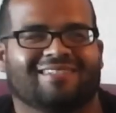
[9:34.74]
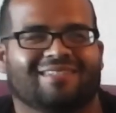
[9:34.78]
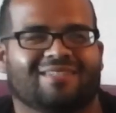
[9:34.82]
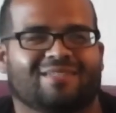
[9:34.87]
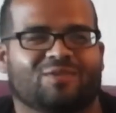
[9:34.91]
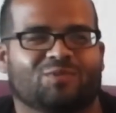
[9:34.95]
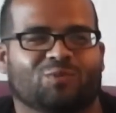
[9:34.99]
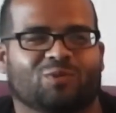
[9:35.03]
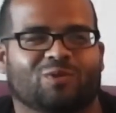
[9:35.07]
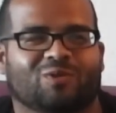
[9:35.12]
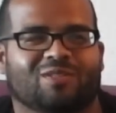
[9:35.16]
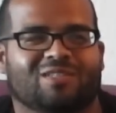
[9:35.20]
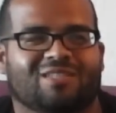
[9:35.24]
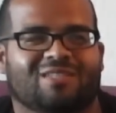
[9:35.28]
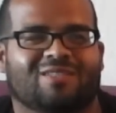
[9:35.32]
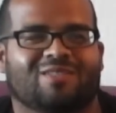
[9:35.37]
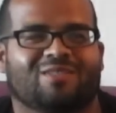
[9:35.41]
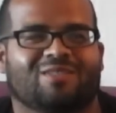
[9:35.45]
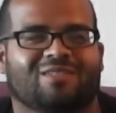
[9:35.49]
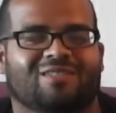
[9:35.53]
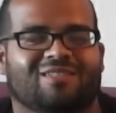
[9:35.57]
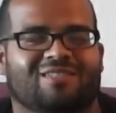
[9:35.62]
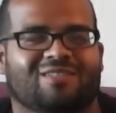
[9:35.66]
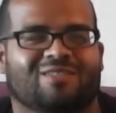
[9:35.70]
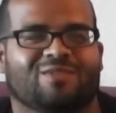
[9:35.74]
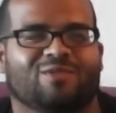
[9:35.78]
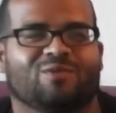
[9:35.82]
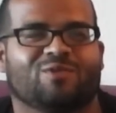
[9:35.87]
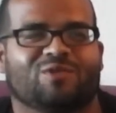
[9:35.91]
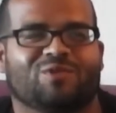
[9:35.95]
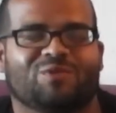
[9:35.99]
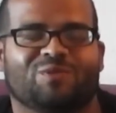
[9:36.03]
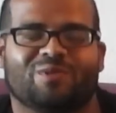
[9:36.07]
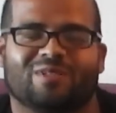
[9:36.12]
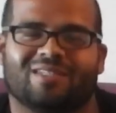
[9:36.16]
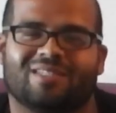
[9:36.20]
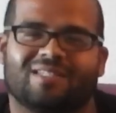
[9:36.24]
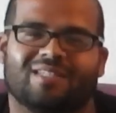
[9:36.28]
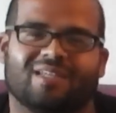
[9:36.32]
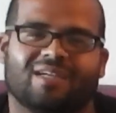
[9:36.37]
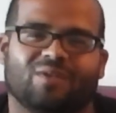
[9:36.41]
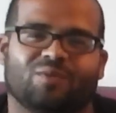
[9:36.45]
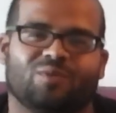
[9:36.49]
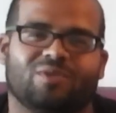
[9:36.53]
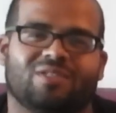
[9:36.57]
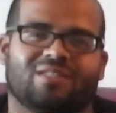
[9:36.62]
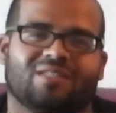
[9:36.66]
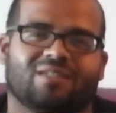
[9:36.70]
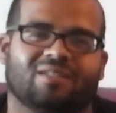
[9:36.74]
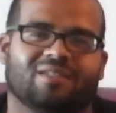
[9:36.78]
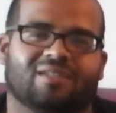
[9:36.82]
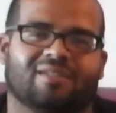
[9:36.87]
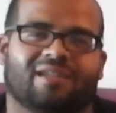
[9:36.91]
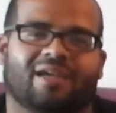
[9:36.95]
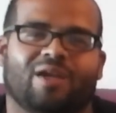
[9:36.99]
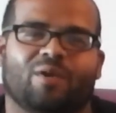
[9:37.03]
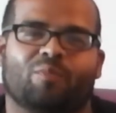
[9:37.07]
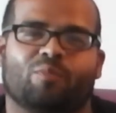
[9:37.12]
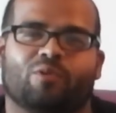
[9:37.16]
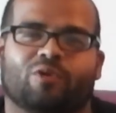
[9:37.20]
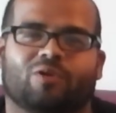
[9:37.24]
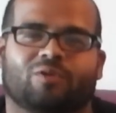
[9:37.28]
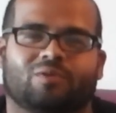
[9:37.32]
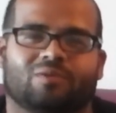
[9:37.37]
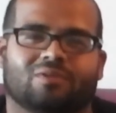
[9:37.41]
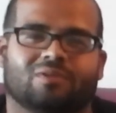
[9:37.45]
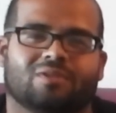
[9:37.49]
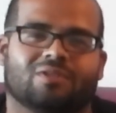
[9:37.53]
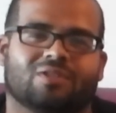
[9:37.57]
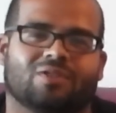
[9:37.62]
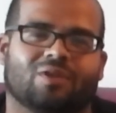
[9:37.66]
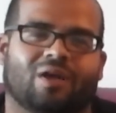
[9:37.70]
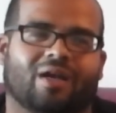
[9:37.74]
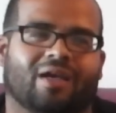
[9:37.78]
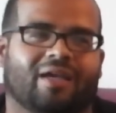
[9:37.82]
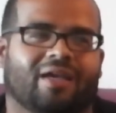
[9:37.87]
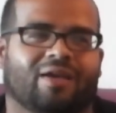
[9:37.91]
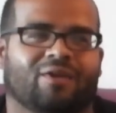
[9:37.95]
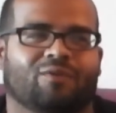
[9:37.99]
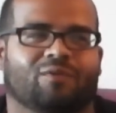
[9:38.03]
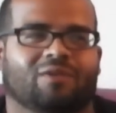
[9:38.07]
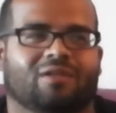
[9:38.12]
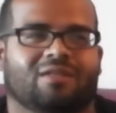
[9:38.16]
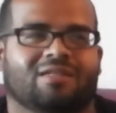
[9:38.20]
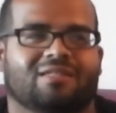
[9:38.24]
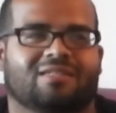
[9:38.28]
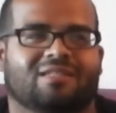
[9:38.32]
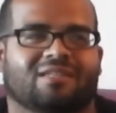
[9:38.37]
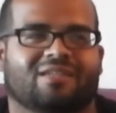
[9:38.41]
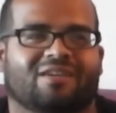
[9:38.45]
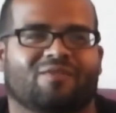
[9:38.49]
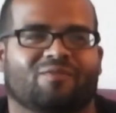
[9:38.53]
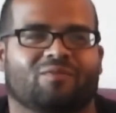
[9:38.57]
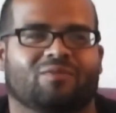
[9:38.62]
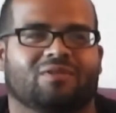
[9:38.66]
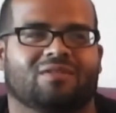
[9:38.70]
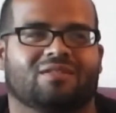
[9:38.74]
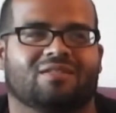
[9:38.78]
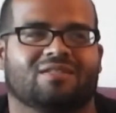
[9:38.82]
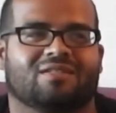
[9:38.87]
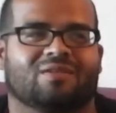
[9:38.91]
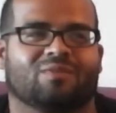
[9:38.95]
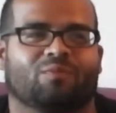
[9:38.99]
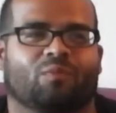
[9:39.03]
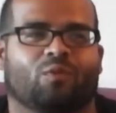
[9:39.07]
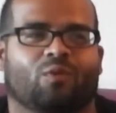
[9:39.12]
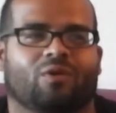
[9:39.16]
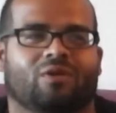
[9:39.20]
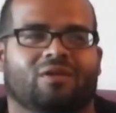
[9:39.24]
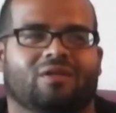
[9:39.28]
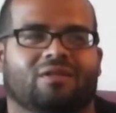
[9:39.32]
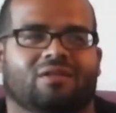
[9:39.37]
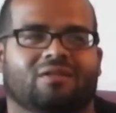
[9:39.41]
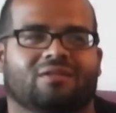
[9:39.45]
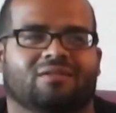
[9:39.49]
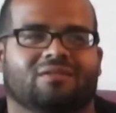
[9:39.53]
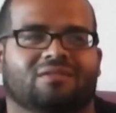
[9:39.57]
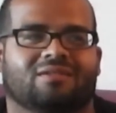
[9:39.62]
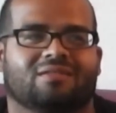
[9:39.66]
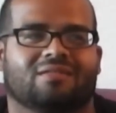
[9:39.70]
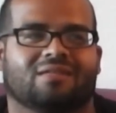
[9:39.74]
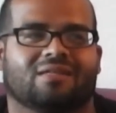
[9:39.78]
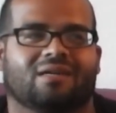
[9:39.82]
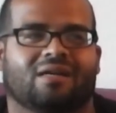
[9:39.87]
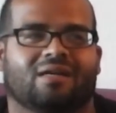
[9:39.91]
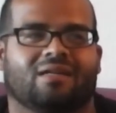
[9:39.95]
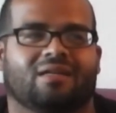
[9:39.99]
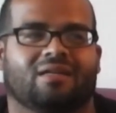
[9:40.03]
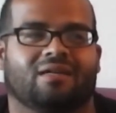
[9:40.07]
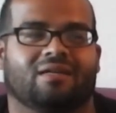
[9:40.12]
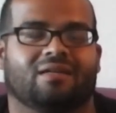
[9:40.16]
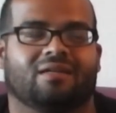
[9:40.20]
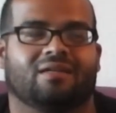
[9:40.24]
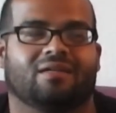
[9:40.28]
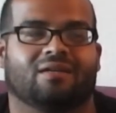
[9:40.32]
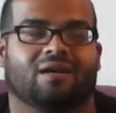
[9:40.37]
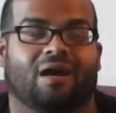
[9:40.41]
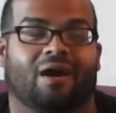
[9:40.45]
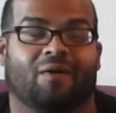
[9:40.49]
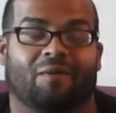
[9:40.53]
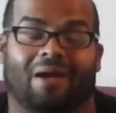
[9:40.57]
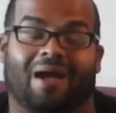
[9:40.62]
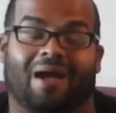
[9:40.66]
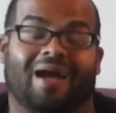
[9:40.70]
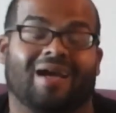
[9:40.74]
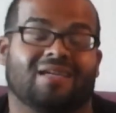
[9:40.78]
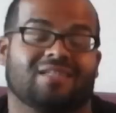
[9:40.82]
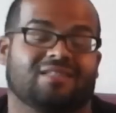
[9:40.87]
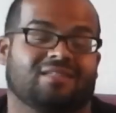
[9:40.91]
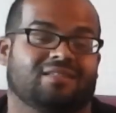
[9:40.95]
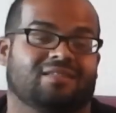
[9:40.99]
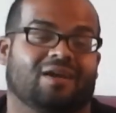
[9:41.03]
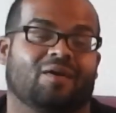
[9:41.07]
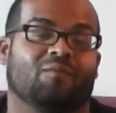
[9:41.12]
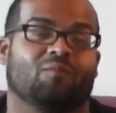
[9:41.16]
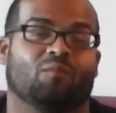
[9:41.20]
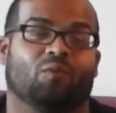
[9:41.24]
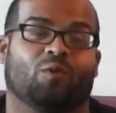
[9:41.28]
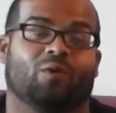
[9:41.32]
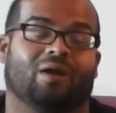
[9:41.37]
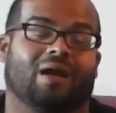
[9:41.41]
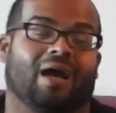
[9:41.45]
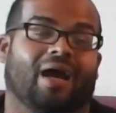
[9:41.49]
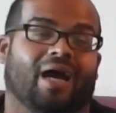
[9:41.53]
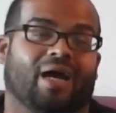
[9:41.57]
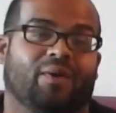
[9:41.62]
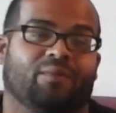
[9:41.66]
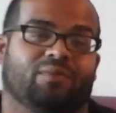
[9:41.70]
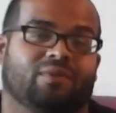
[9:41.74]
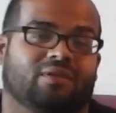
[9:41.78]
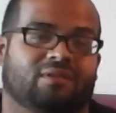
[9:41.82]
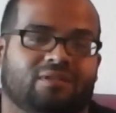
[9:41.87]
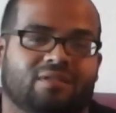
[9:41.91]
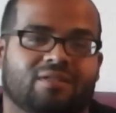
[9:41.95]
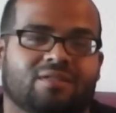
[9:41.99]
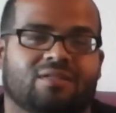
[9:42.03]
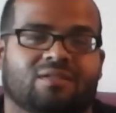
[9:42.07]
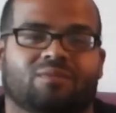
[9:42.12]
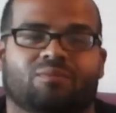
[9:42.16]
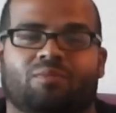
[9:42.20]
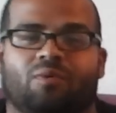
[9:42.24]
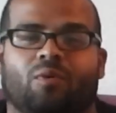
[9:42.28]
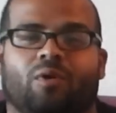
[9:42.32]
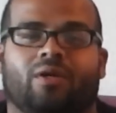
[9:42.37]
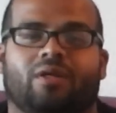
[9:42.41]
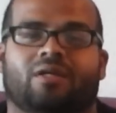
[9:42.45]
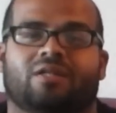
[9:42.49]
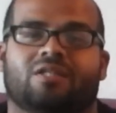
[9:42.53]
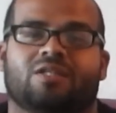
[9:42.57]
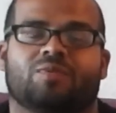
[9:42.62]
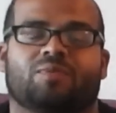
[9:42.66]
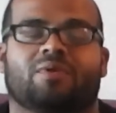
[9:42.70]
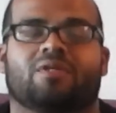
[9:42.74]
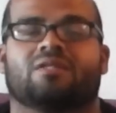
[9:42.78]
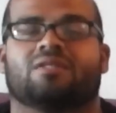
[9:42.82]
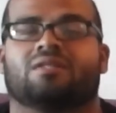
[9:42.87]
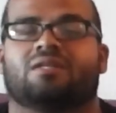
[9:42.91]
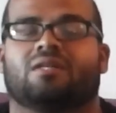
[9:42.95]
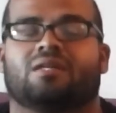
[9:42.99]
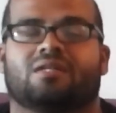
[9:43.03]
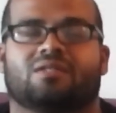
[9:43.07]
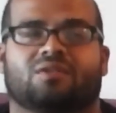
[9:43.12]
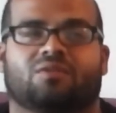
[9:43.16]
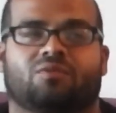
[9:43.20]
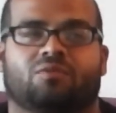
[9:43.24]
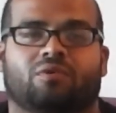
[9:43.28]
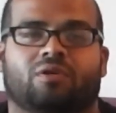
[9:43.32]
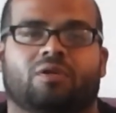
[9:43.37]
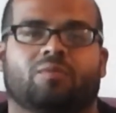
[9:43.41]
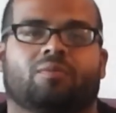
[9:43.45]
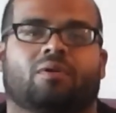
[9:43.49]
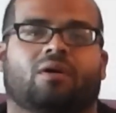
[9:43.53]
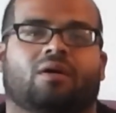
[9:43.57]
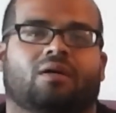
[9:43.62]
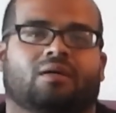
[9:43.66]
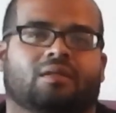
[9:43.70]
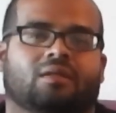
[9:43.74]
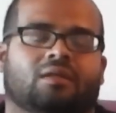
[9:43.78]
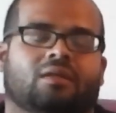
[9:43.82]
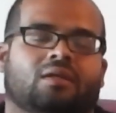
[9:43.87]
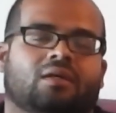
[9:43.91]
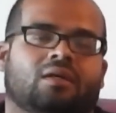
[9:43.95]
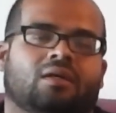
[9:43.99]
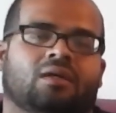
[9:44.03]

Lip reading: It's too soon to say. We're still in April, so I can't really say I've been disappointed to any. Actually, I'm more hyped than disappointed, especially because of Reebok.